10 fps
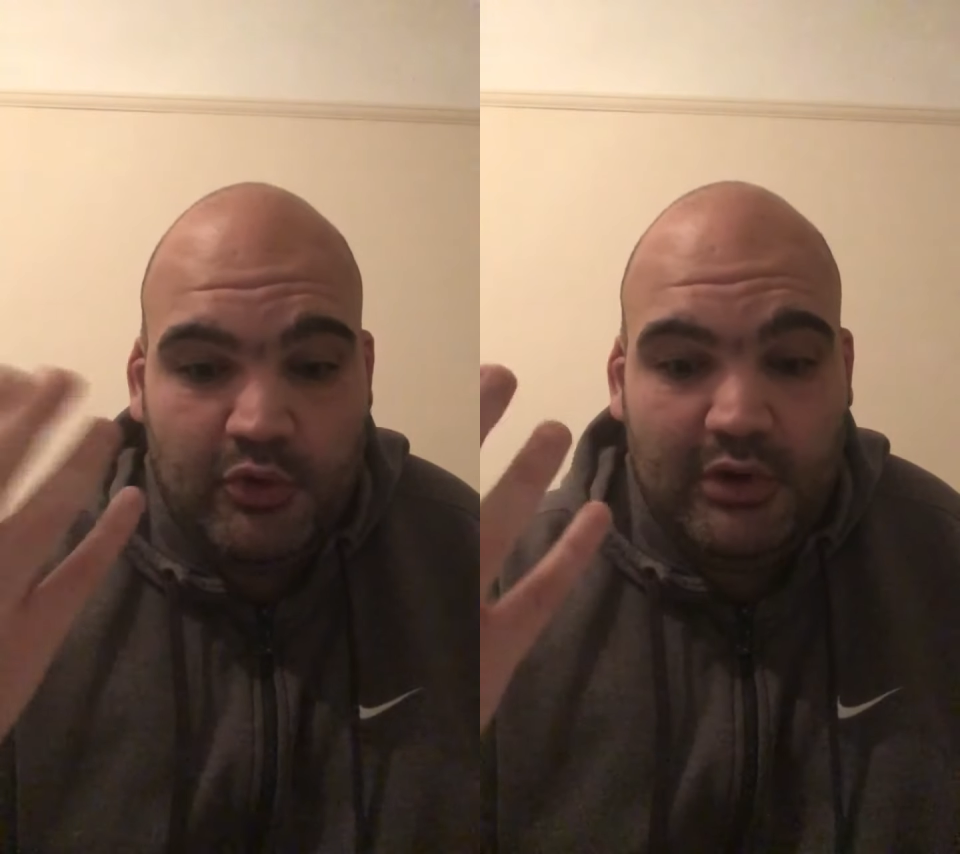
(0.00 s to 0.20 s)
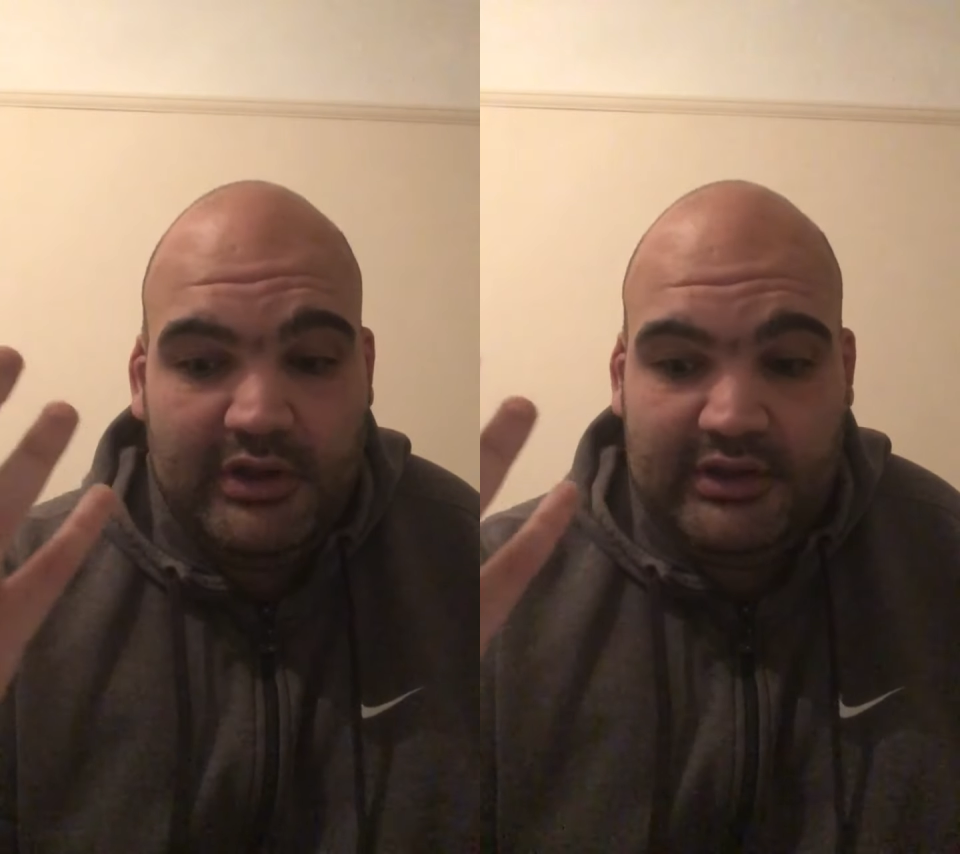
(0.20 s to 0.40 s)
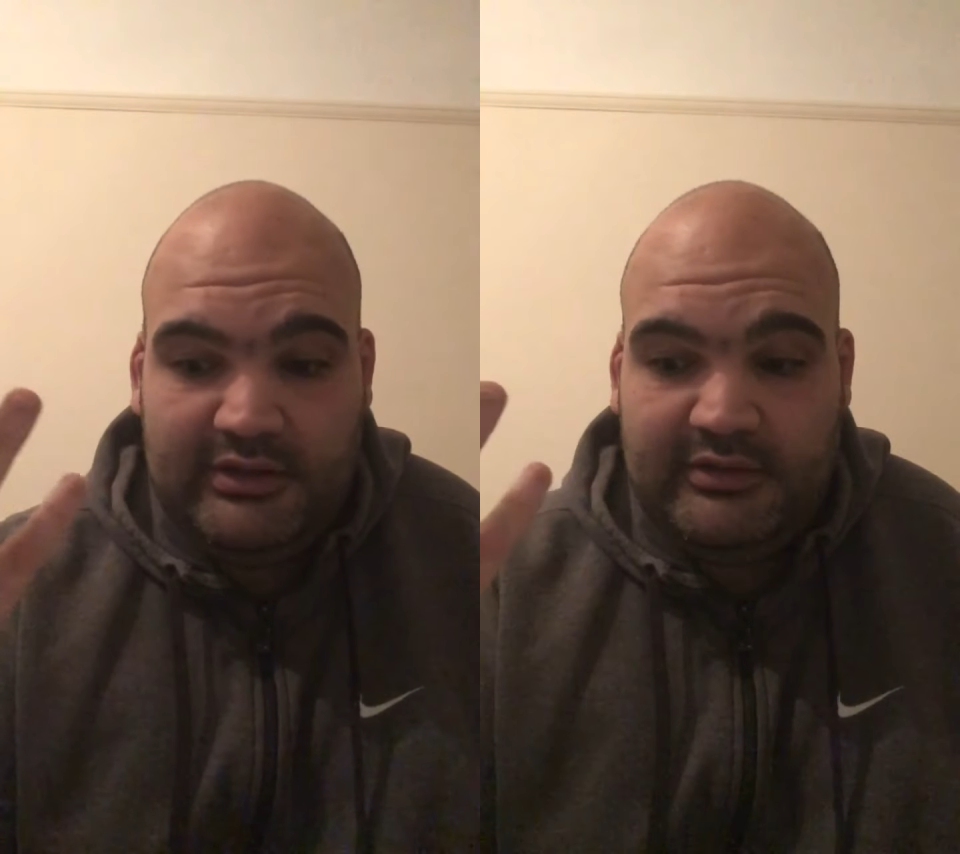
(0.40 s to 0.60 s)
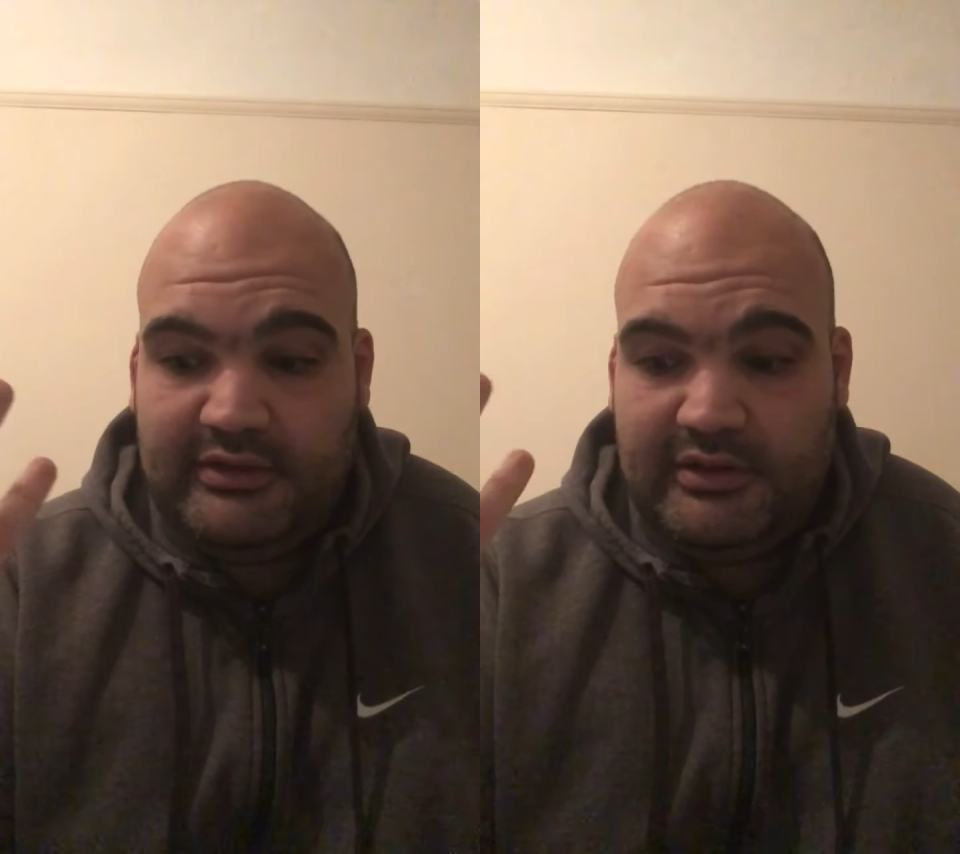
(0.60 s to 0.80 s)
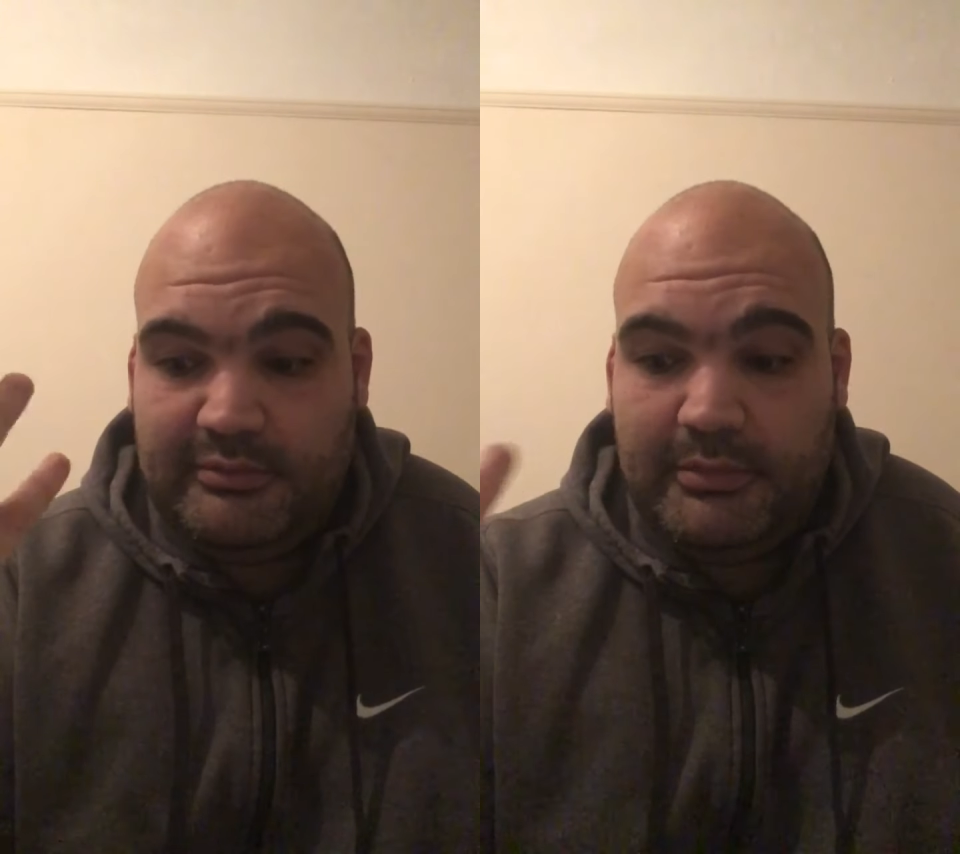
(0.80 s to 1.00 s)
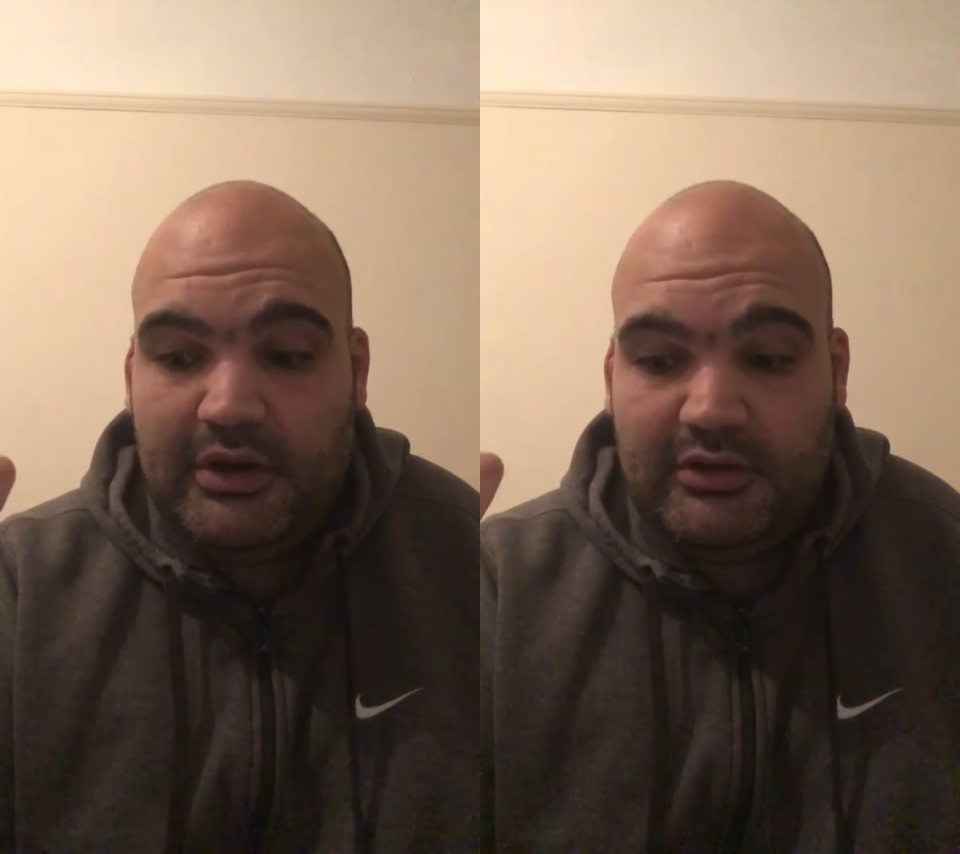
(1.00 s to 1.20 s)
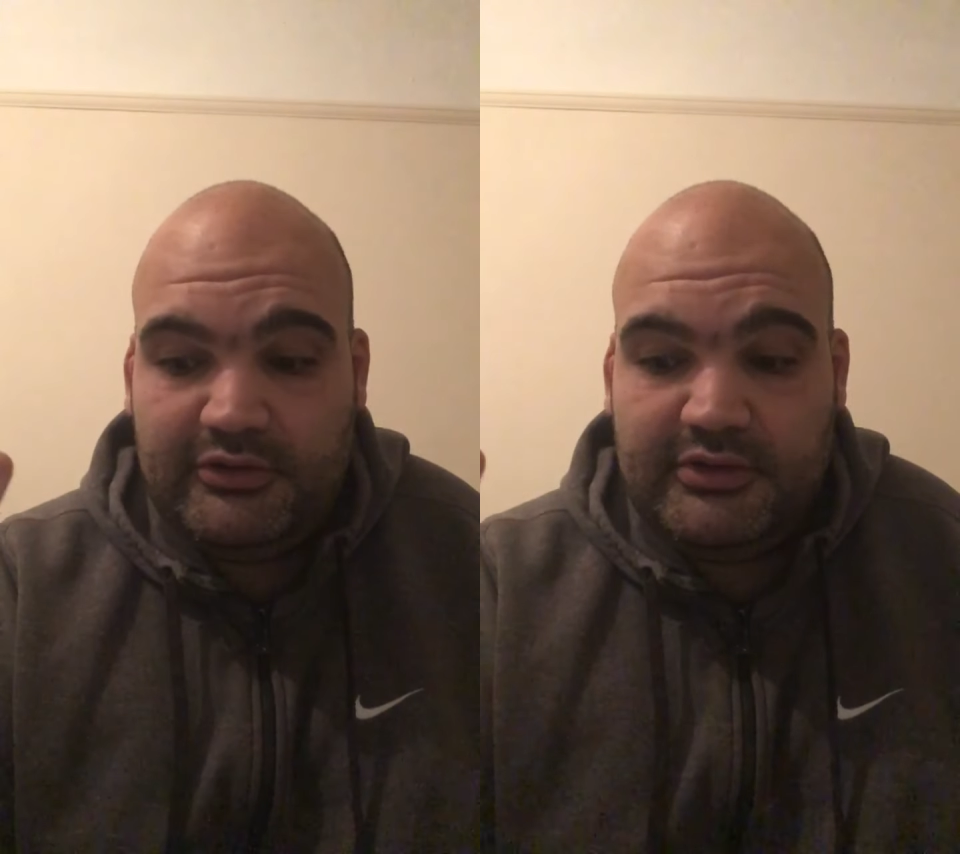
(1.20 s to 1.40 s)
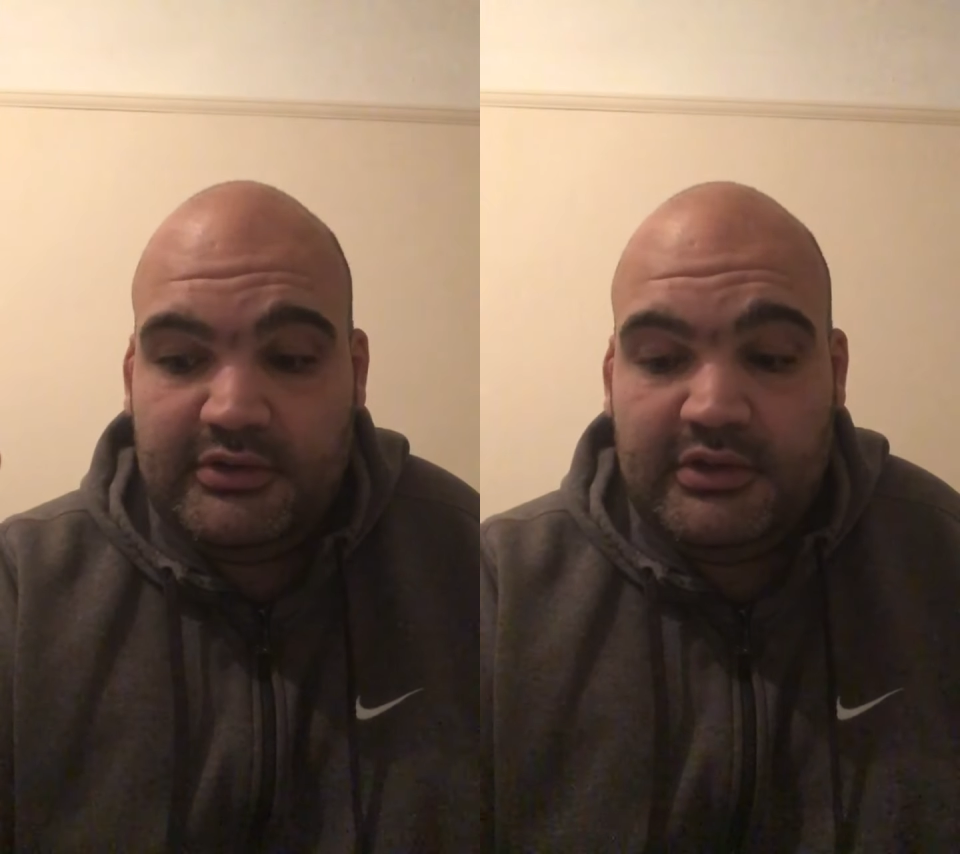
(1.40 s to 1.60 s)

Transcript: qualities as Mars.